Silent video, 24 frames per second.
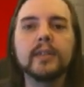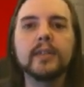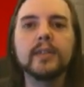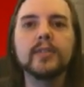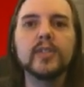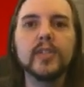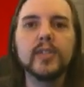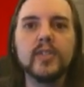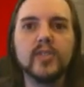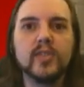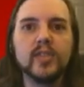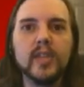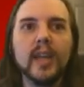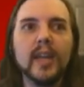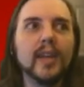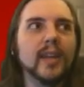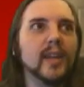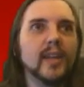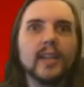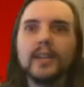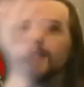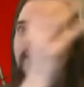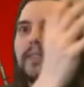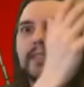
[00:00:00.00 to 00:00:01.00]
Just
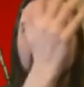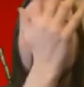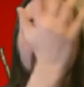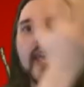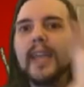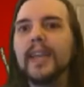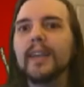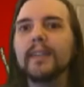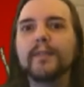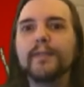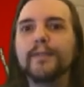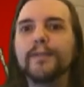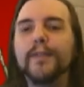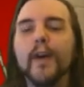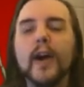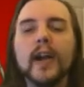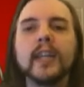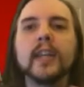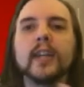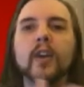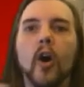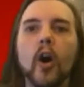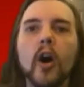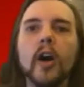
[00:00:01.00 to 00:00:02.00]
take a
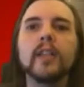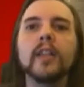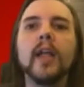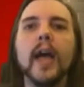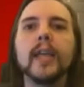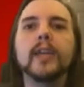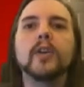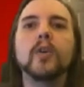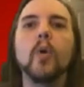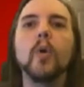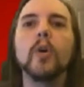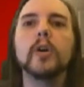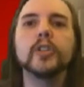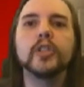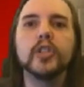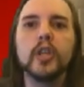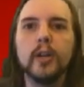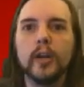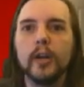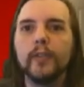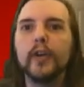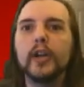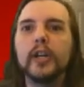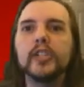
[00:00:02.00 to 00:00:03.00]
fucking online course,
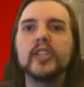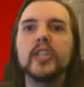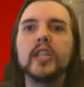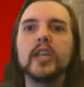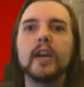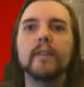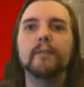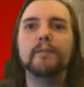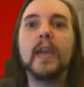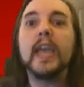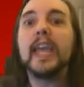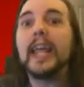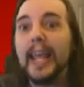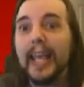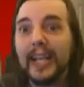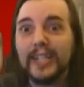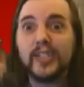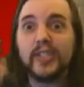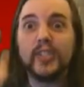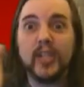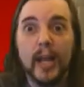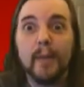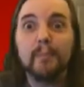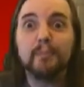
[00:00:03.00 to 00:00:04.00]
University of Phoenix,
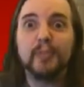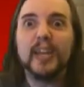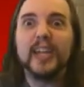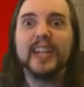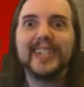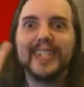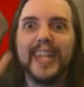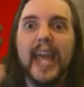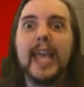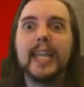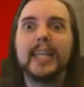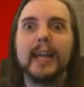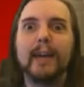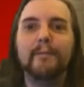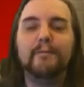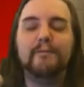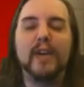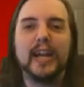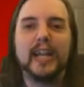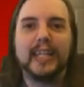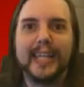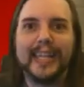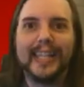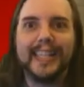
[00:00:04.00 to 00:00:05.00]
something. Take a
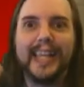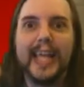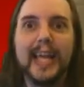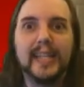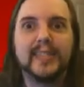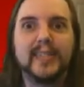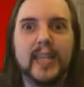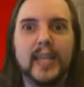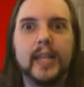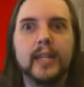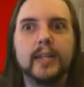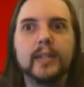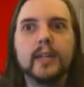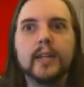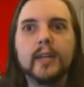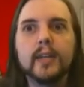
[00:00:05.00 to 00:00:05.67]
fucking lesson. God gave